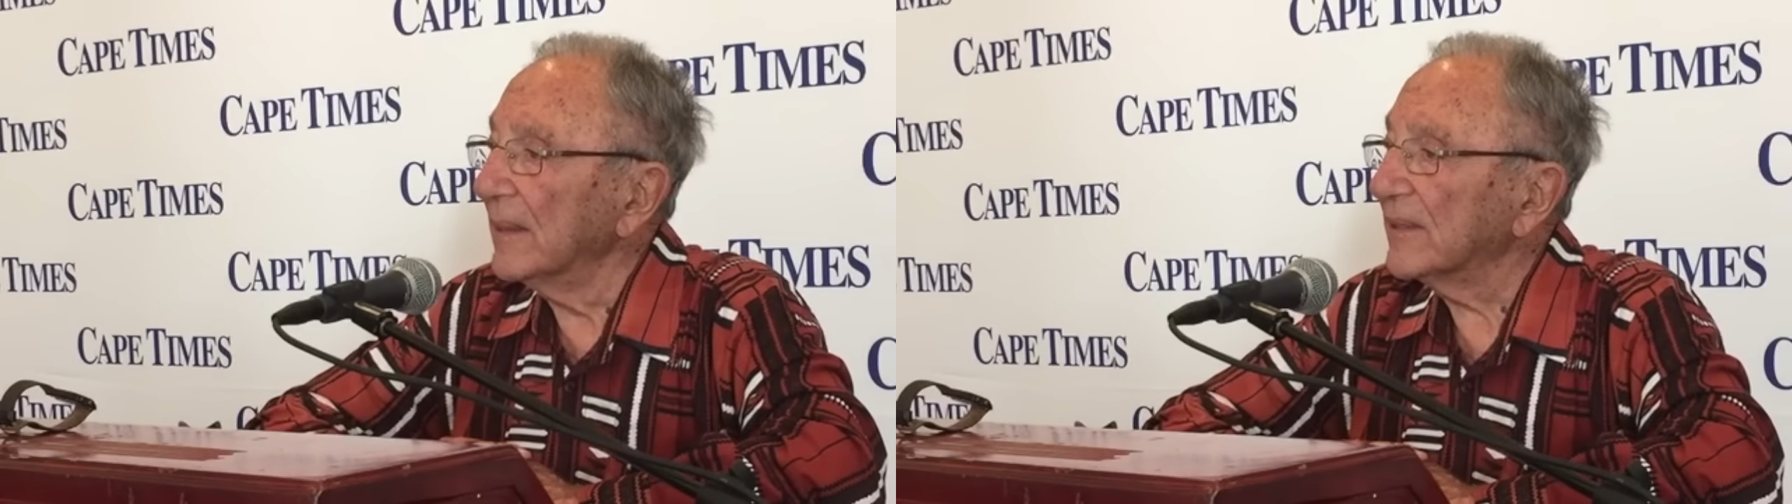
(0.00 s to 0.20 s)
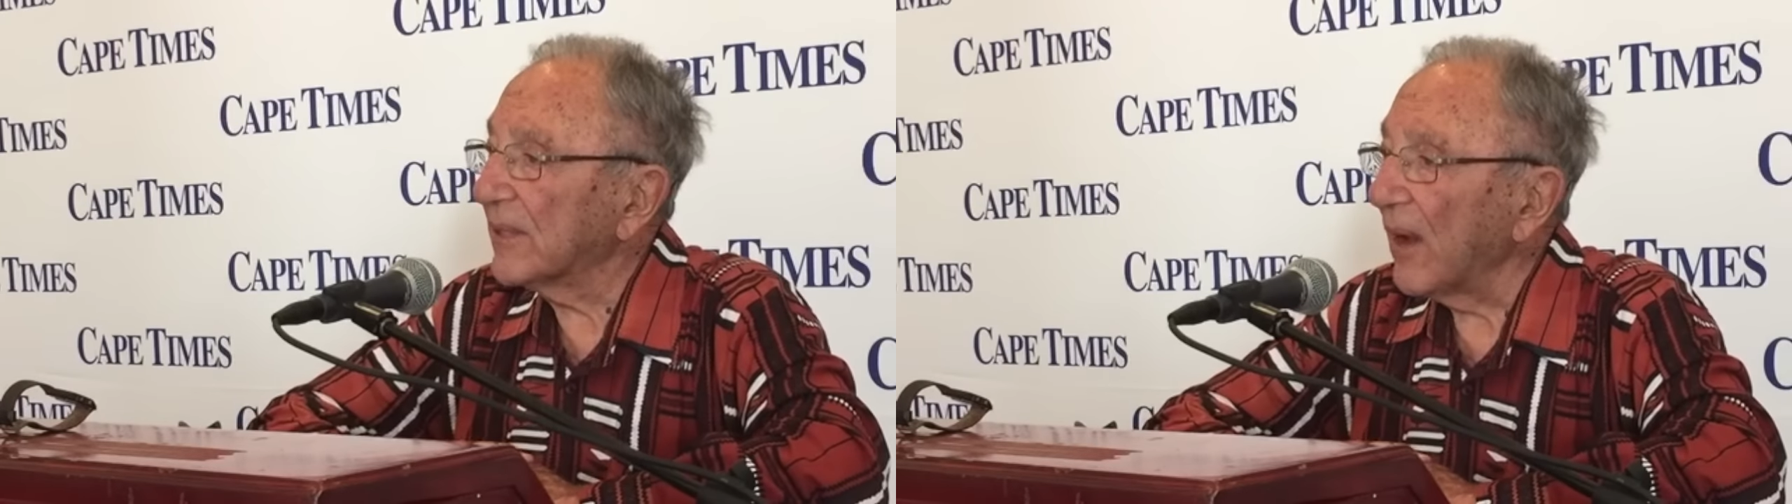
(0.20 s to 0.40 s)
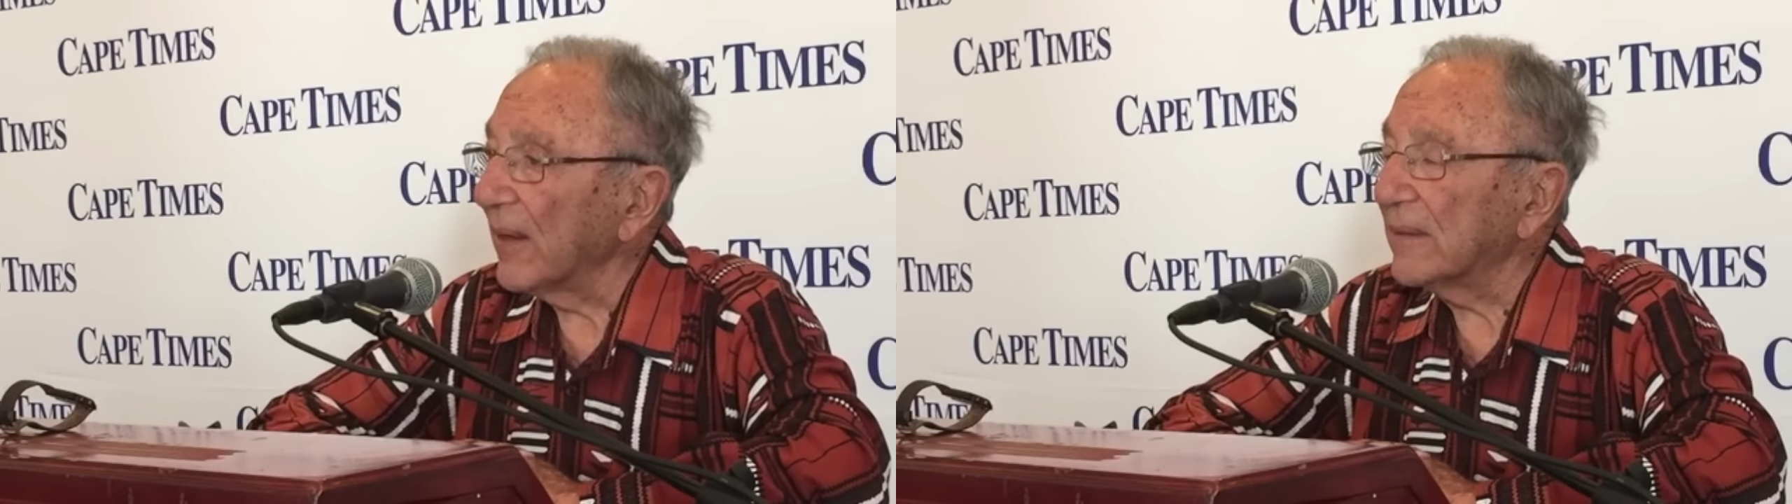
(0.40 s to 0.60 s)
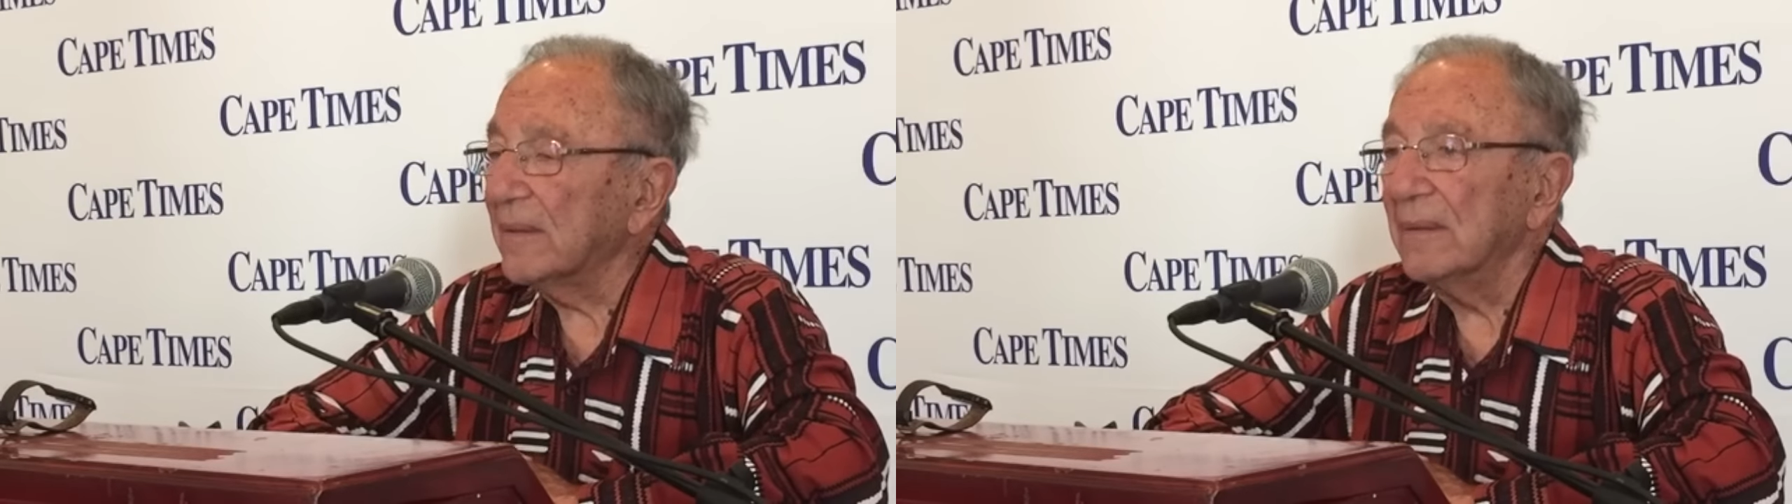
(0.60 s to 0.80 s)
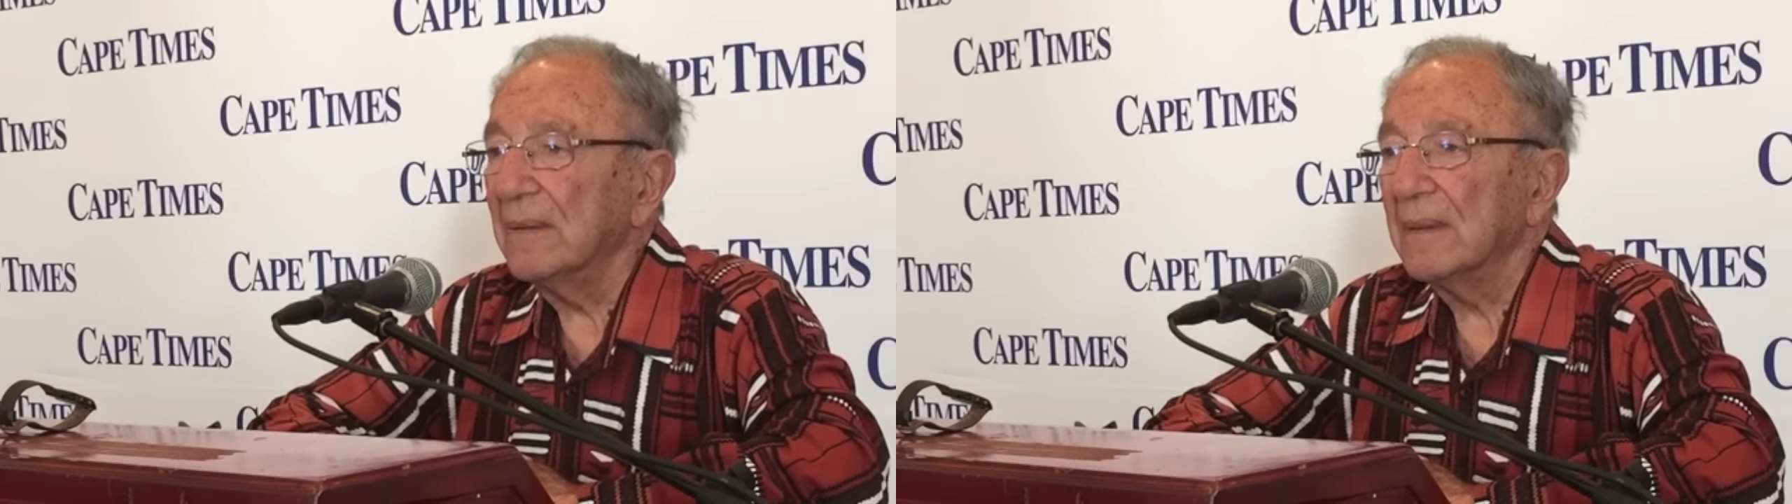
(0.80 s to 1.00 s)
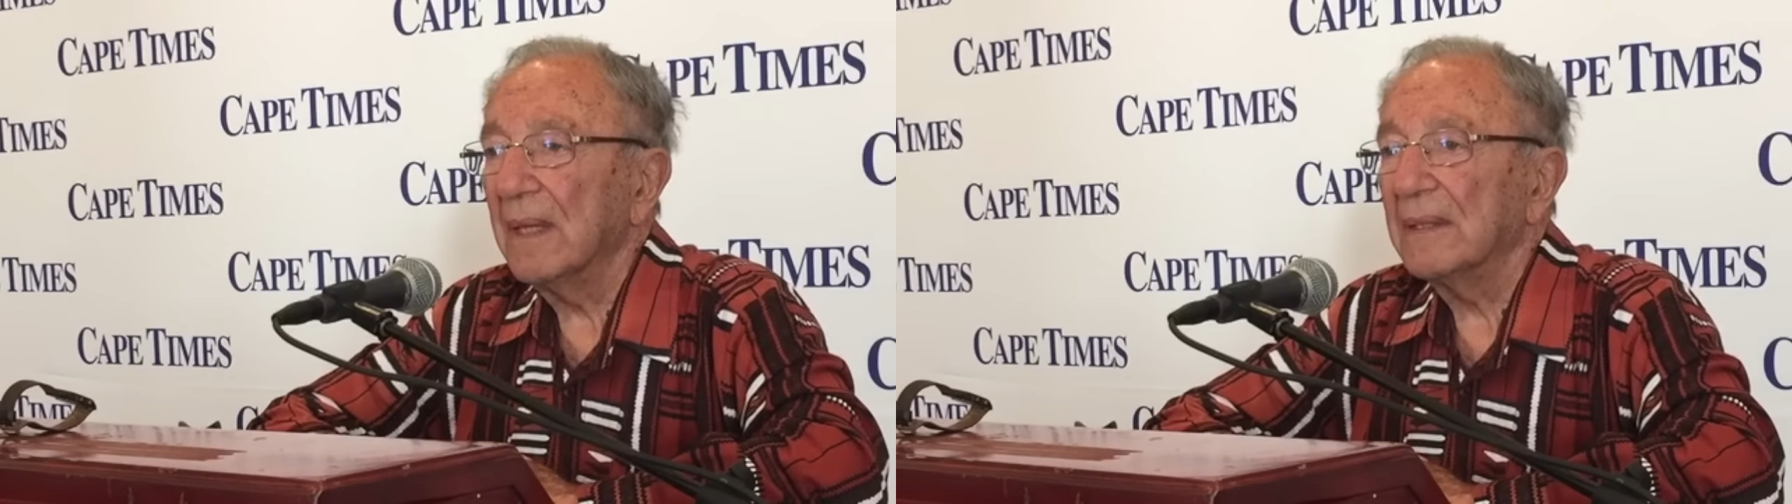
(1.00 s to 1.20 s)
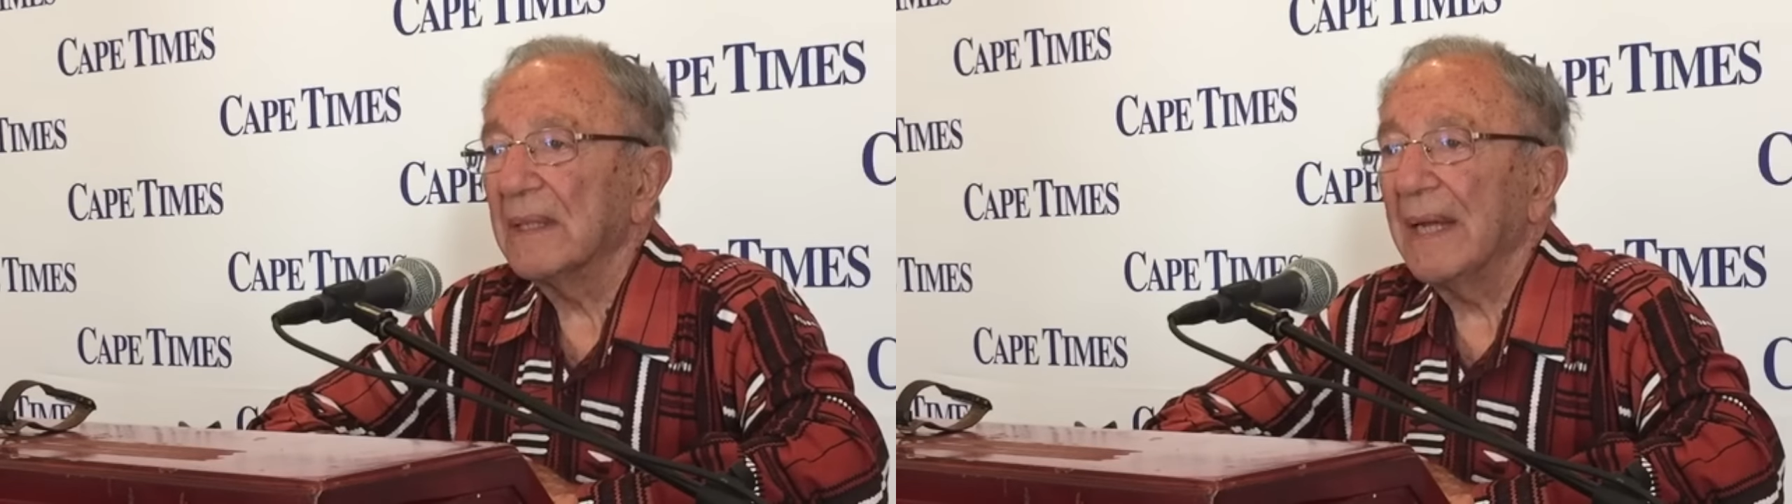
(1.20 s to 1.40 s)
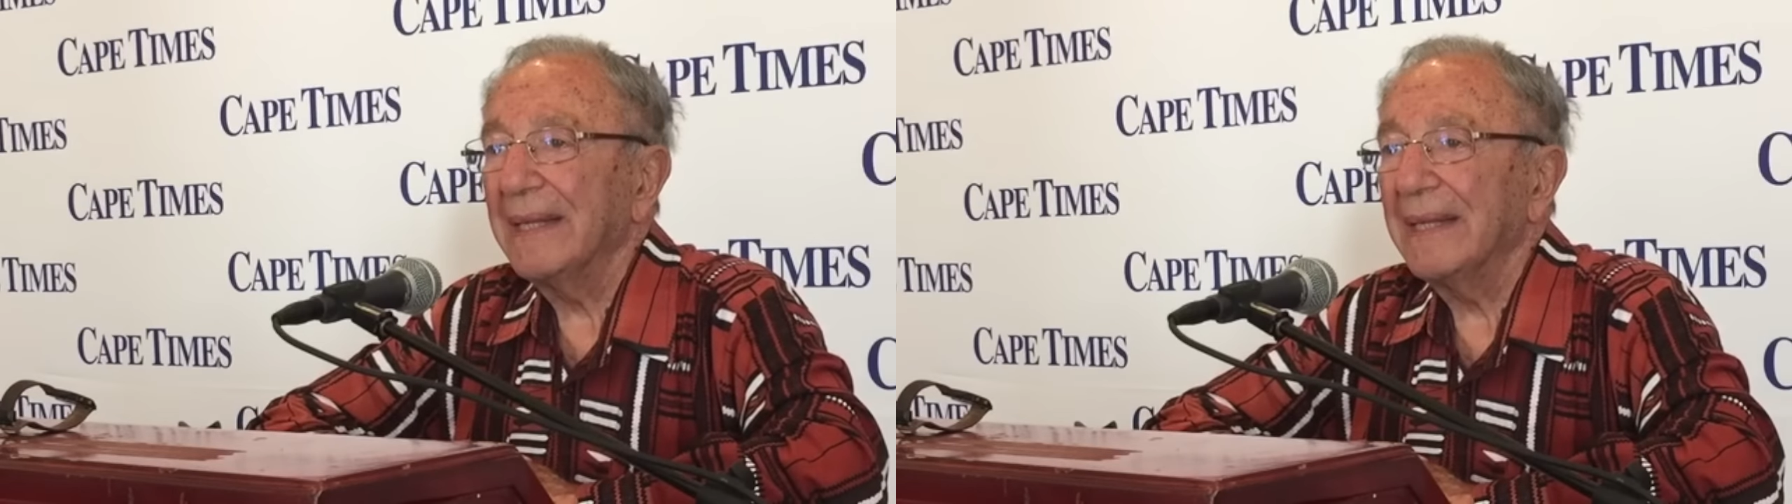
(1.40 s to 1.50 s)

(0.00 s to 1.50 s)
start a,